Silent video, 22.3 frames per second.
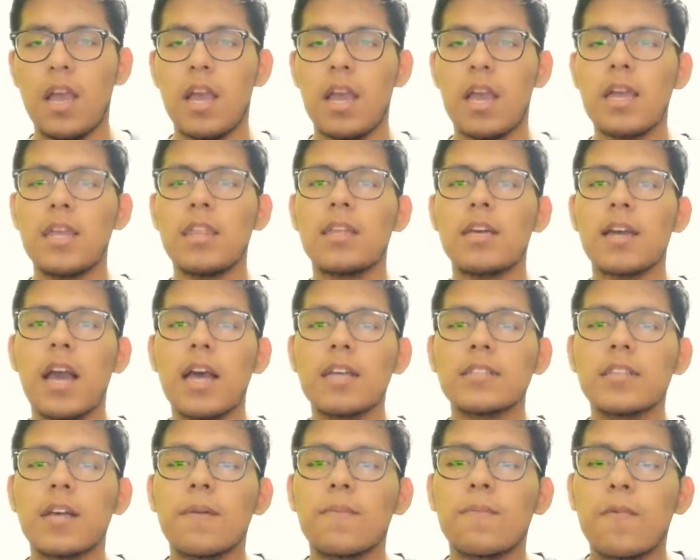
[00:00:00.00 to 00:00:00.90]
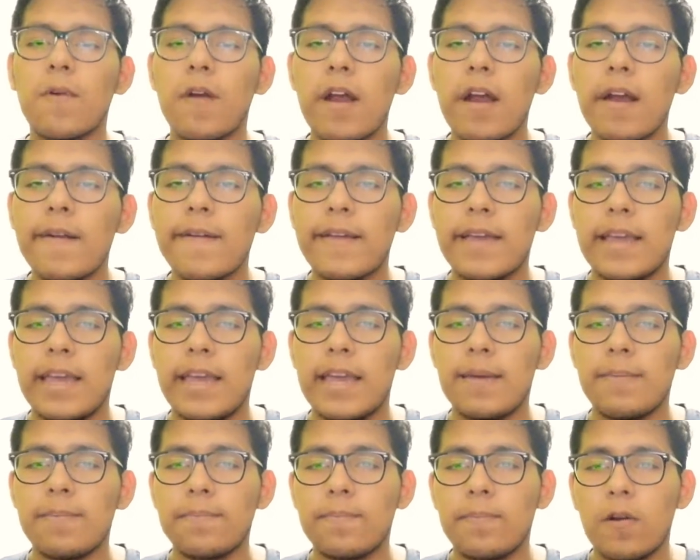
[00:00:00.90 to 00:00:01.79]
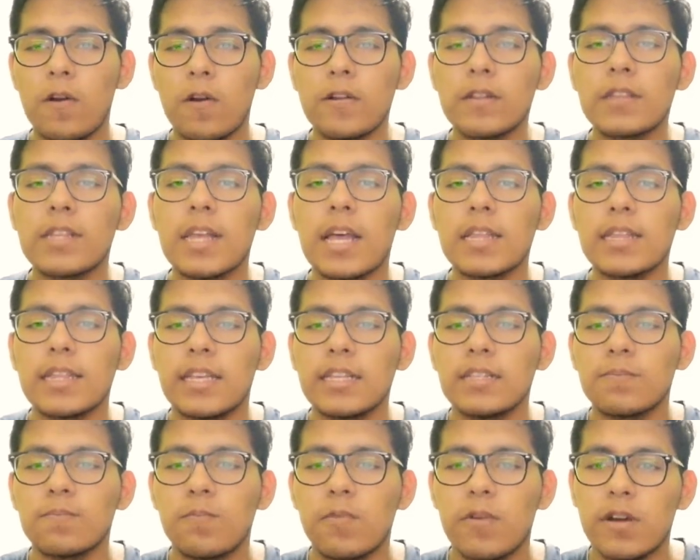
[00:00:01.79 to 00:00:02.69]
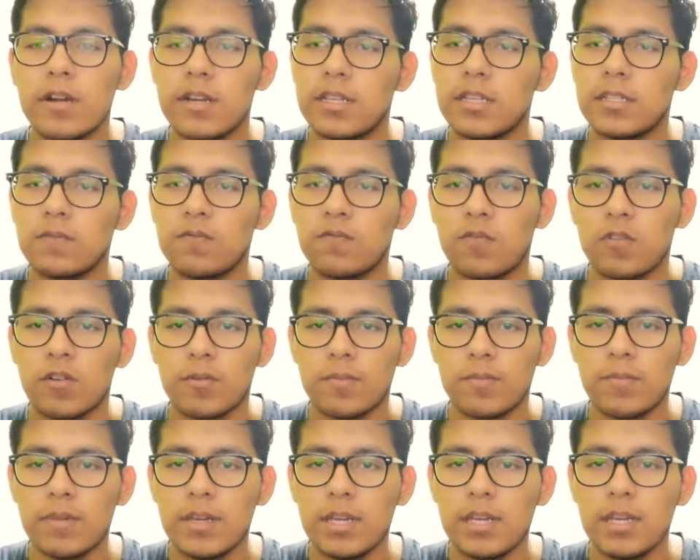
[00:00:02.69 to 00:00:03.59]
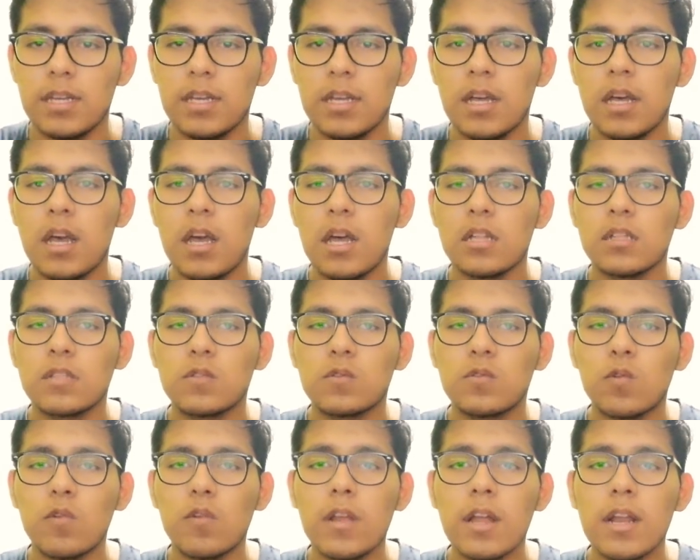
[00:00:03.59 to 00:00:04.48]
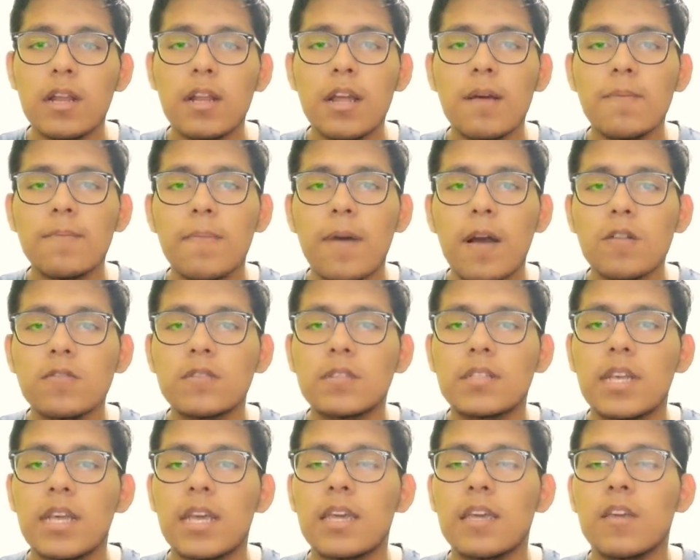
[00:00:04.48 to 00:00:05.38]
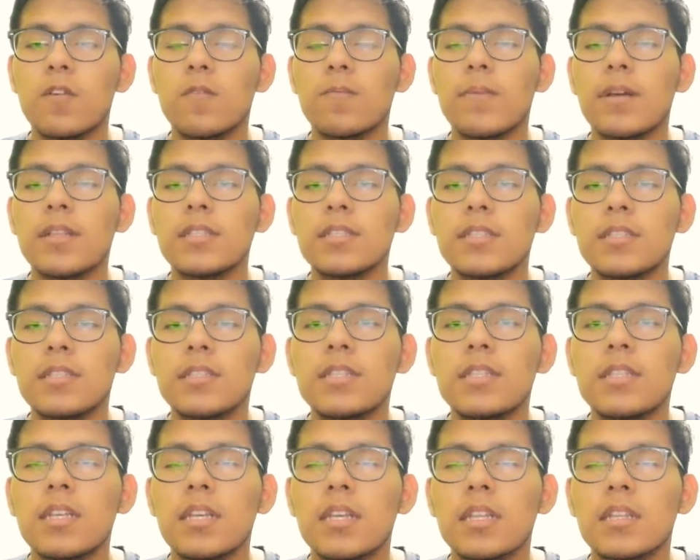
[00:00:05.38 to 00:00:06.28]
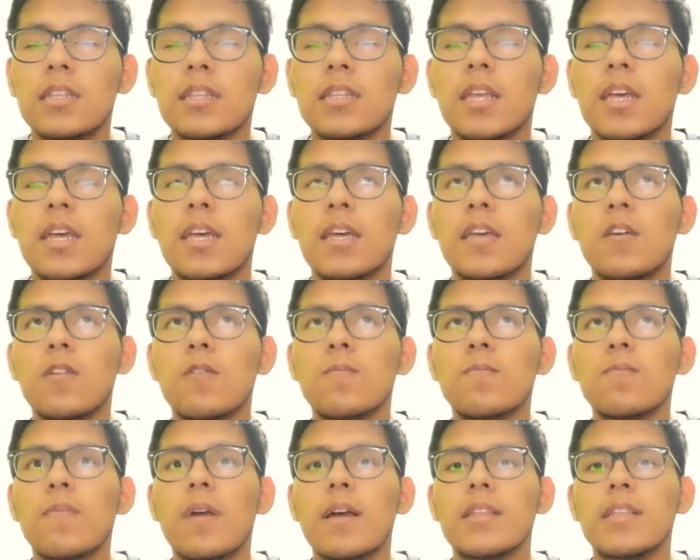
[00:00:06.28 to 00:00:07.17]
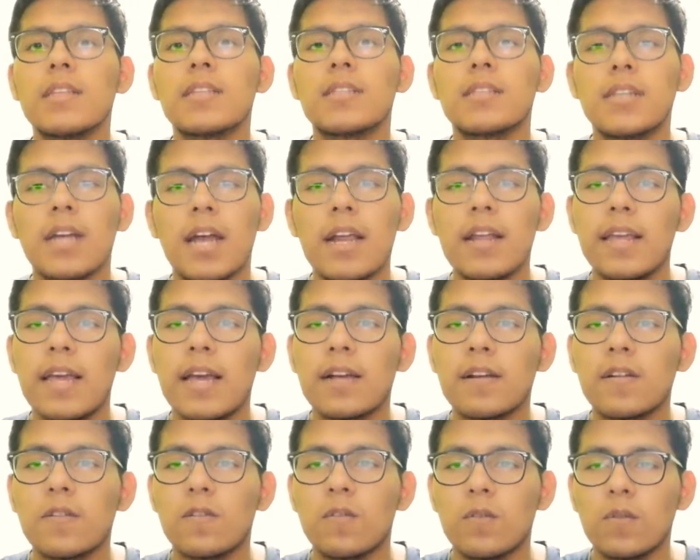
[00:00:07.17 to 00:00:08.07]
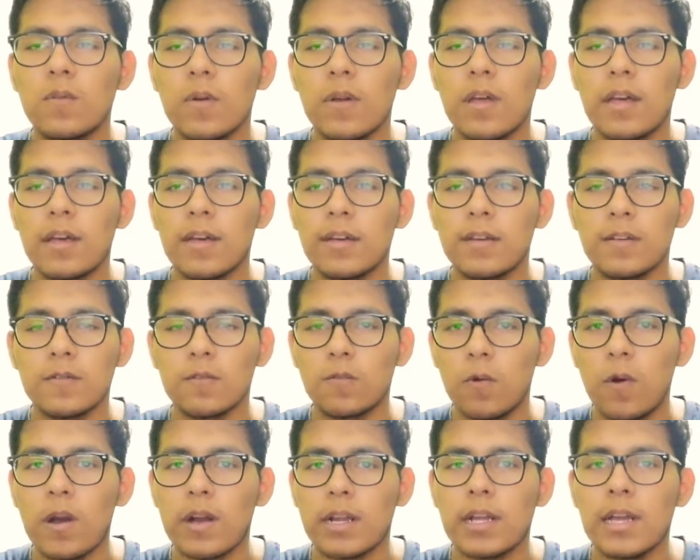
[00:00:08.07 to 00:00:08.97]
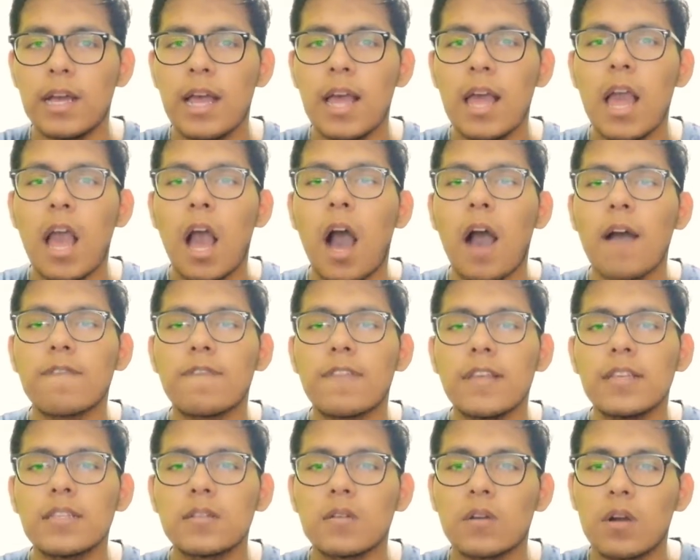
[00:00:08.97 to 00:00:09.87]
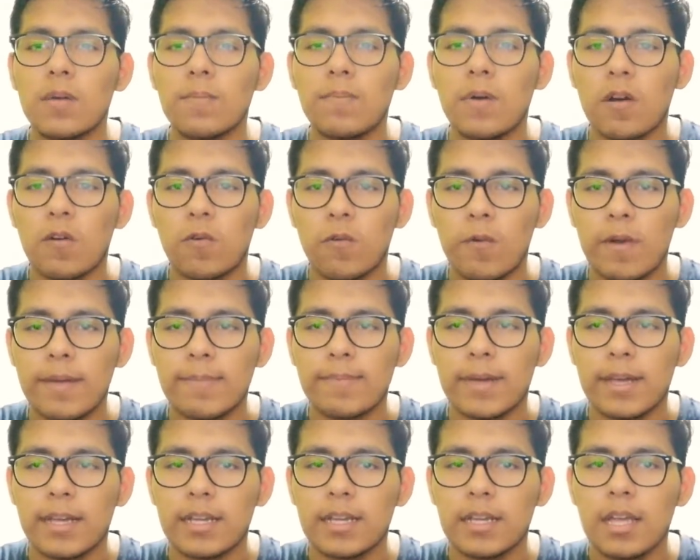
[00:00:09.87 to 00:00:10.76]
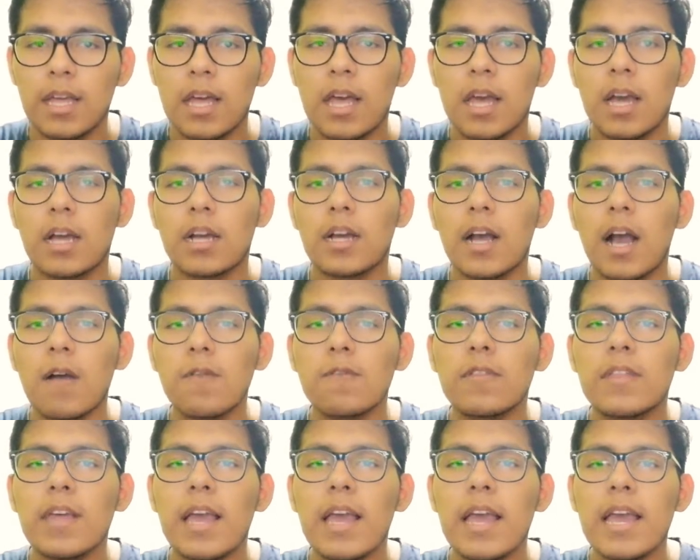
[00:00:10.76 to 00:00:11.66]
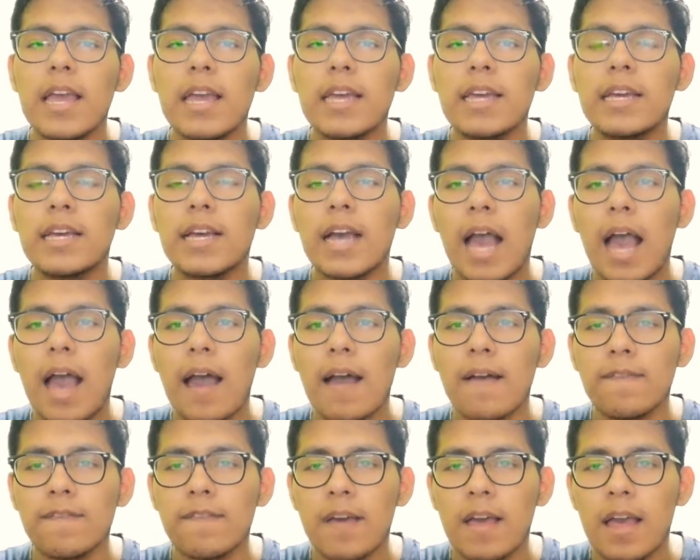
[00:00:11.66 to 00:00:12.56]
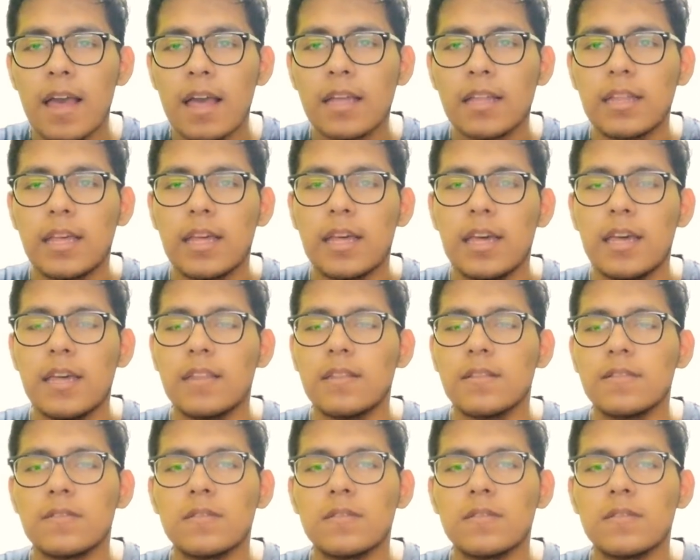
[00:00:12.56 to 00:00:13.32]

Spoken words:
It has a very important experience for me to learn about the humanitarian work of this group of women, how they have their